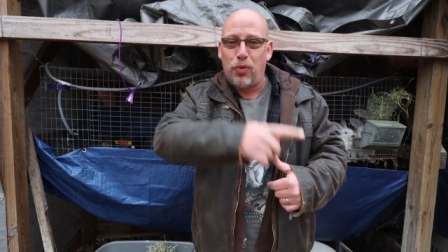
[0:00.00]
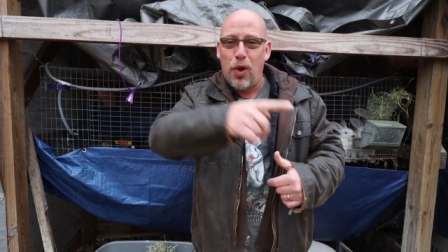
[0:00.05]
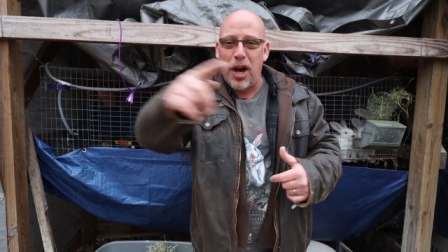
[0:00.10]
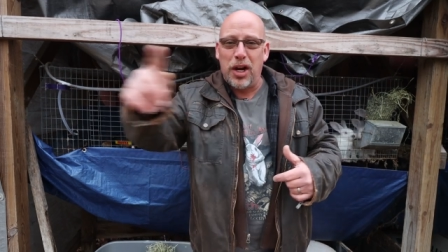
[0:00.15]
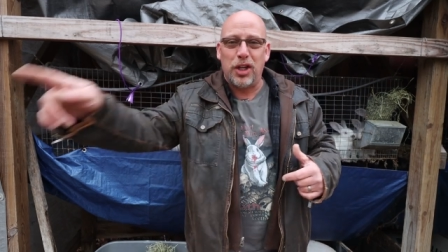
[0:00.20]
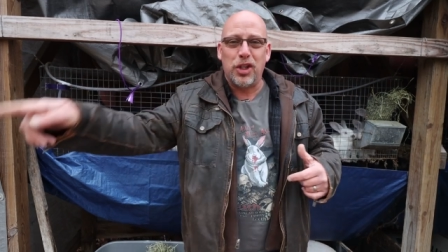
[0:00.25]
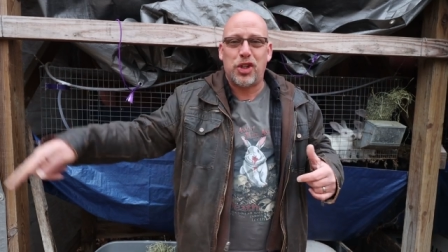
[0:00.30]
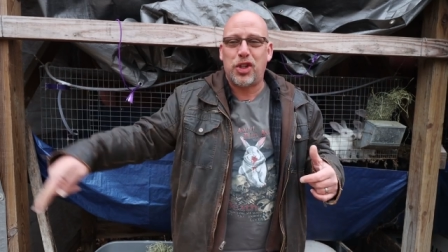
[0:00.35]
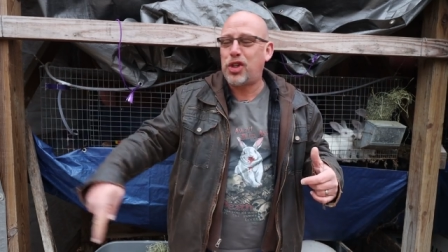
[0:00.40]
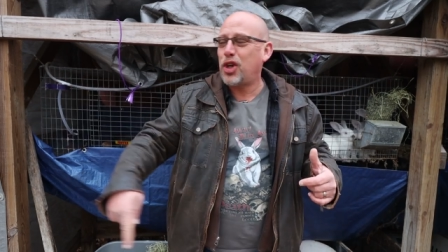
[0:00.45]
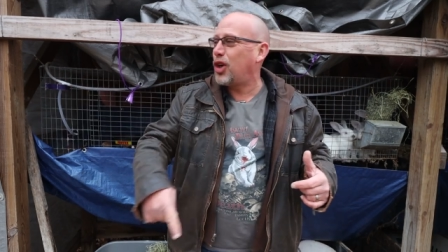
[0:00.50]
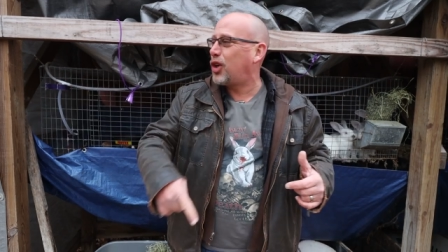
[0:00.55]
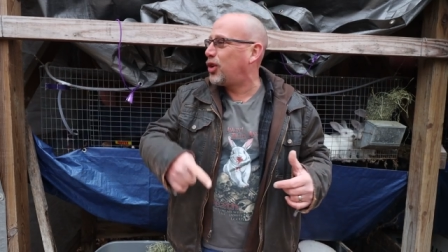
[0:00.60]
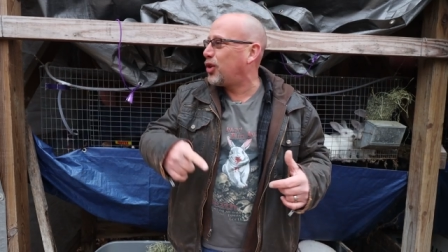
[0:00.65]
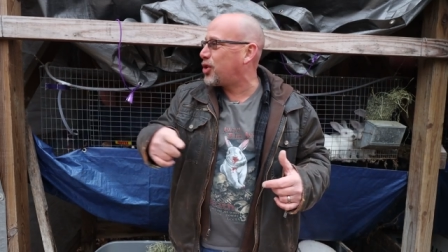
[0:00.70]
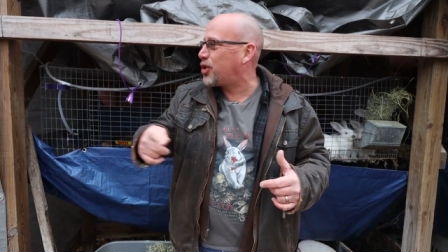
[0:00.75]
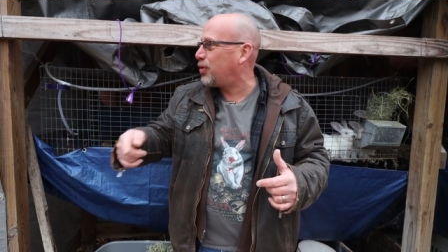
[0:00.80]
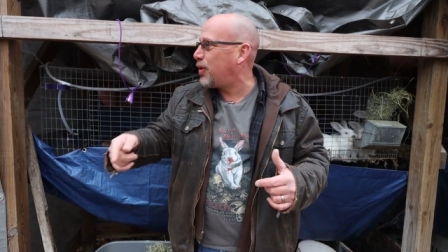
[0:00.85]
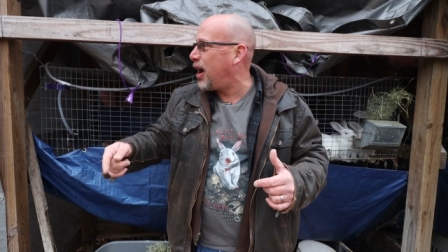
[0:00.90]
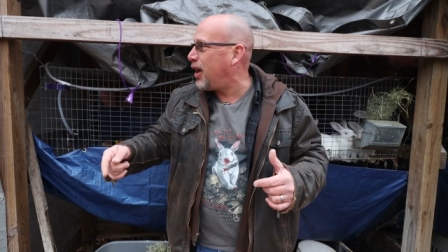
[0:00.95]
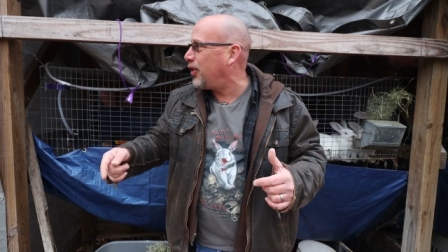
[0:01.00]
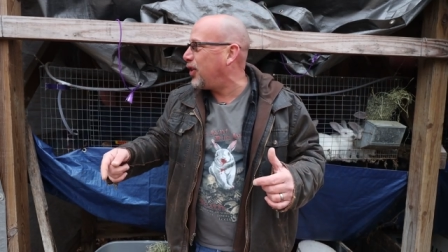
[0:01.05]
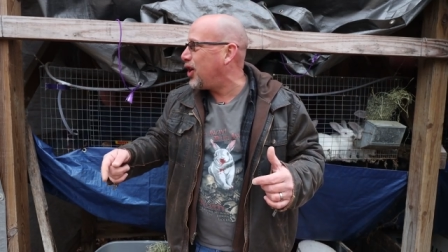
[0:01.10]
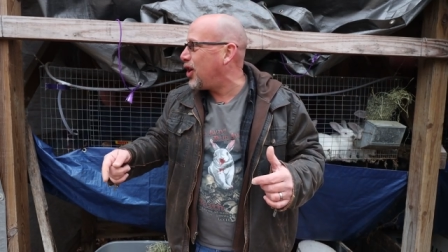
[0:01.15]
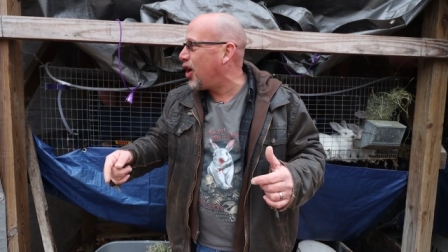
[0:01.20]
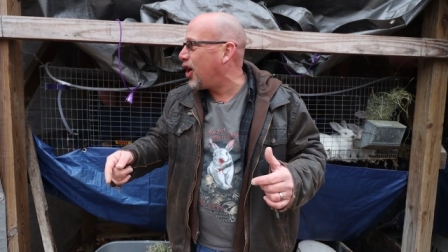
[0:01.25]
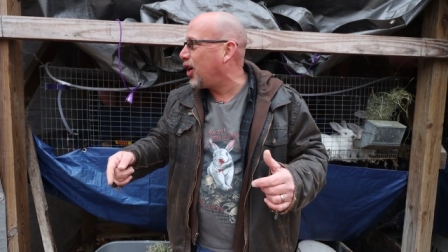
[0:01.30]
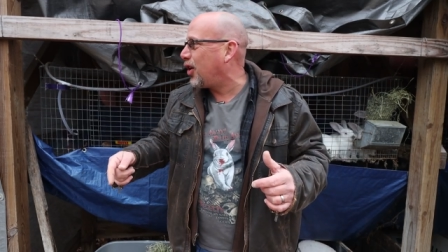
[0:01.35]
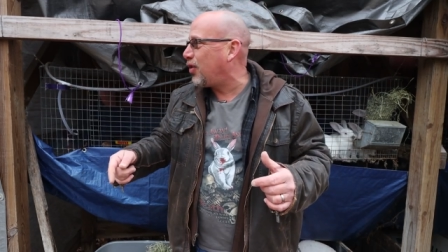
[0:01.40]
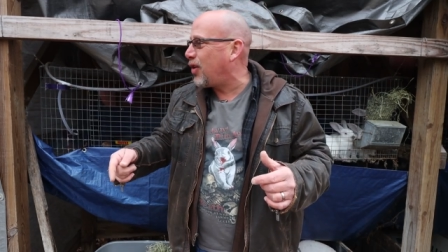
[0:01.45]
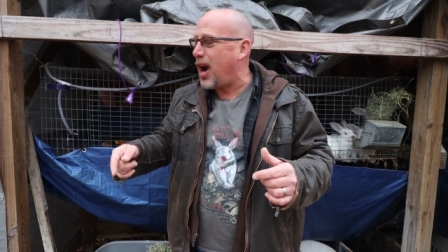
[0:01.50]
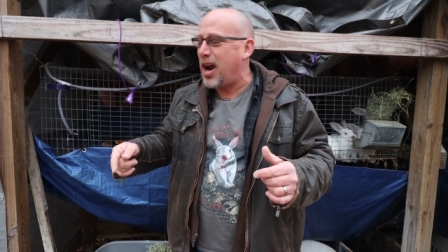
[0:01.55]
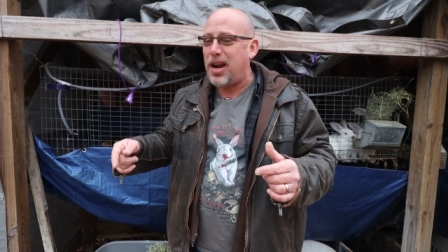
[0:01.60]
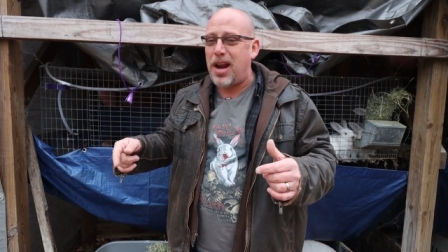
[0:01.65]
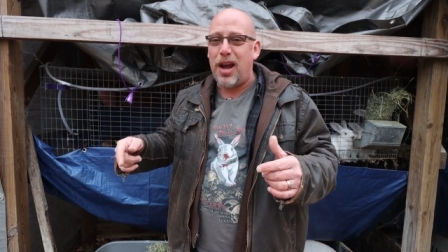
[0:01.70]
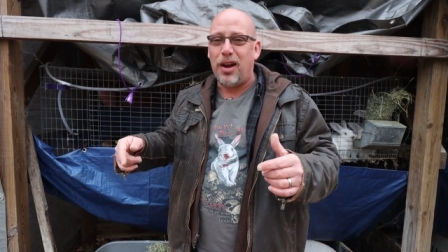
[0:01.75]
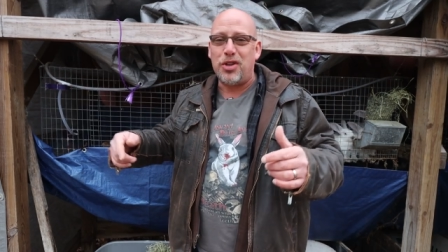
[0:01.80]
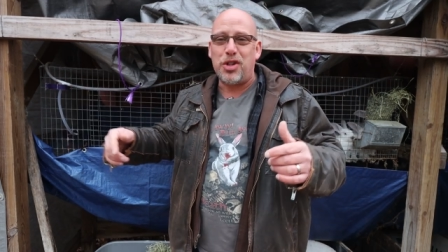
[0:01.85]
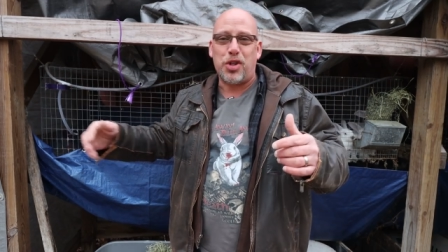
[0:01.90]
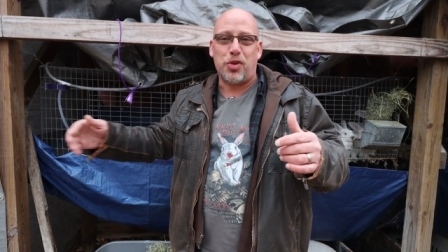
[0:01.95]
running circles around the yard right
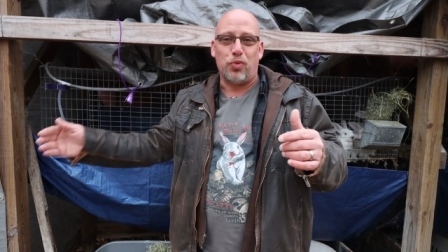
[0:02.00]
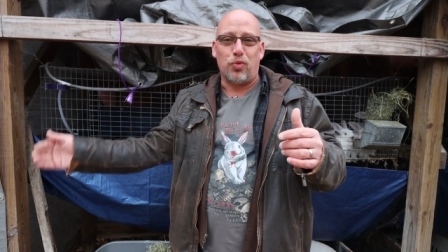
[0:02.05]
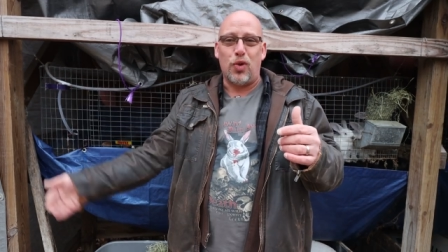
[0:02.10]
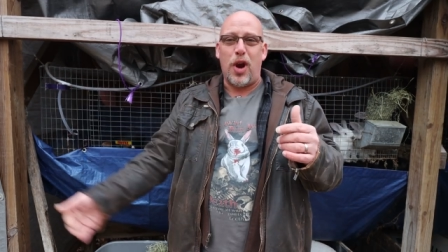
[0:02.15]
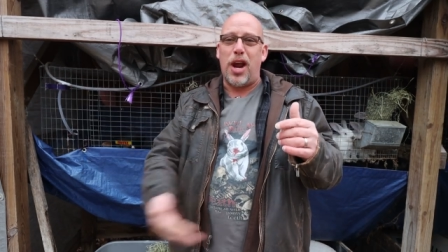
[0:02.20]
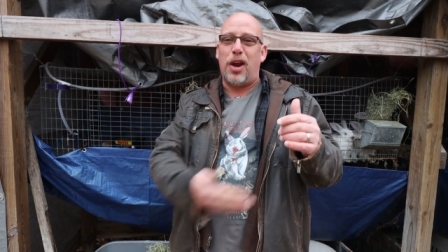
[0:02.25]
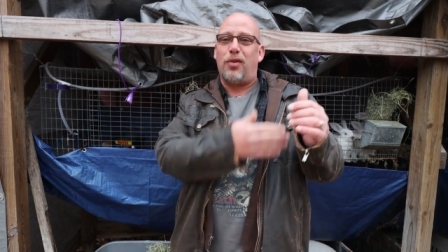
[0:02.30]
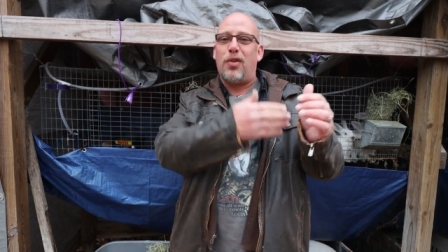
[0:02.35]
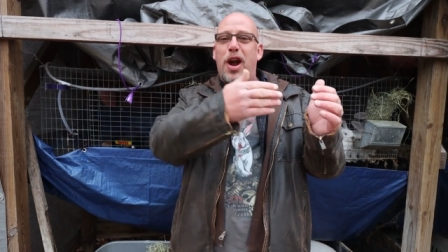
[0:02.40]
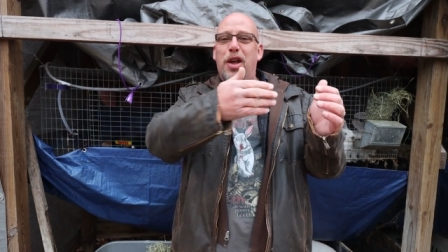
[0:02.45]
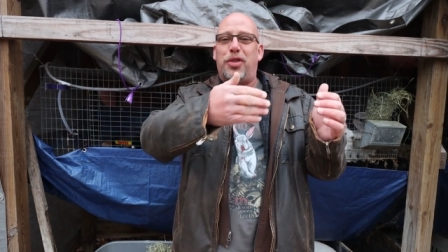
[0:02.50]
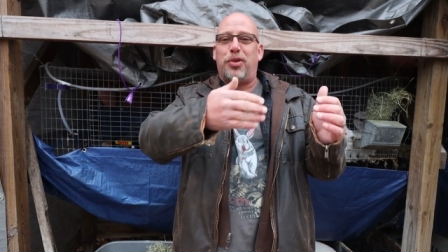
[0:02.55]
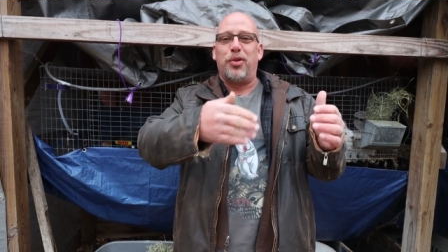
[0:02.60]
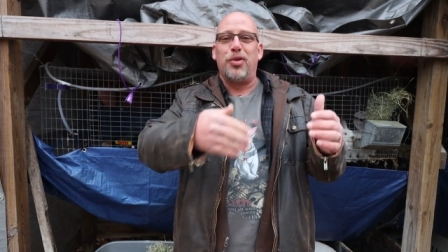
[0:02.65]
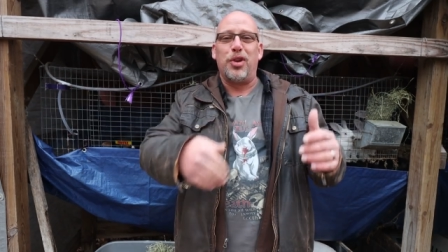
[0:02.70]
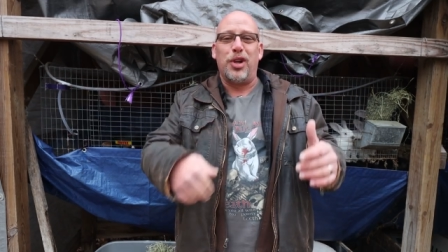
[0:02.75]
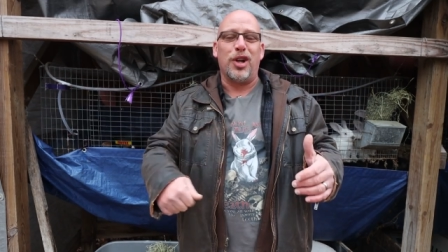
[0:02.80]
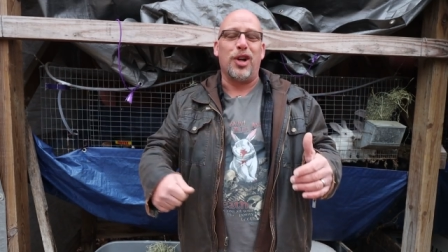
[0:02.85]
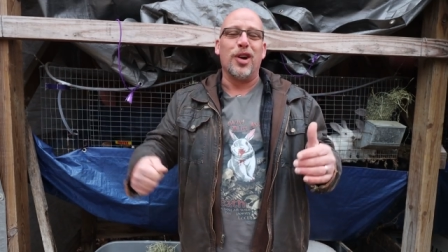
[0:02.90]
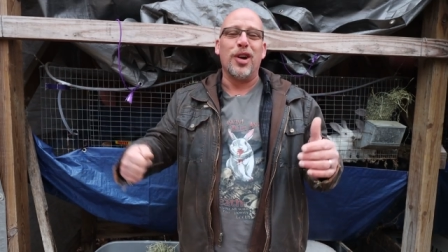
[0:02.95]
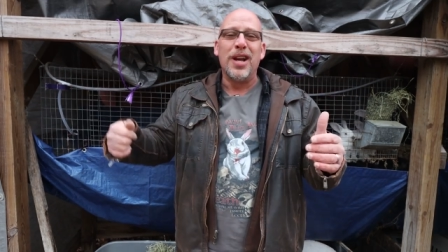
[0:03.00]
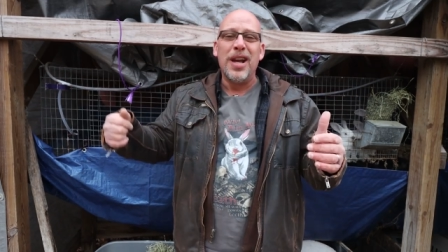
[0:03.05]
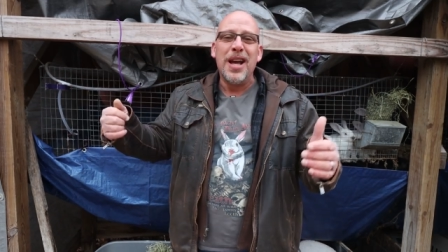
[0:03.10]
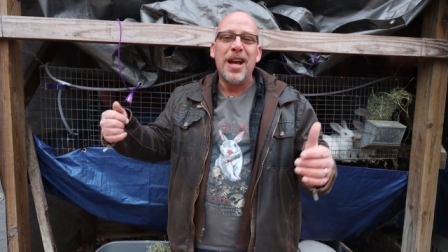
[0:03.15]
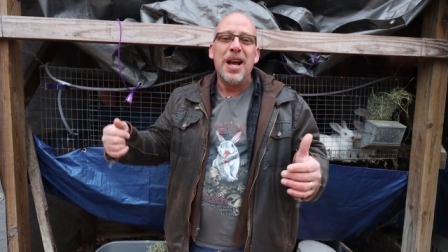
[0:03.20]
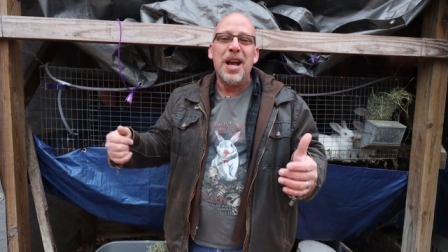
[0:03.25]
now and just ran right through here.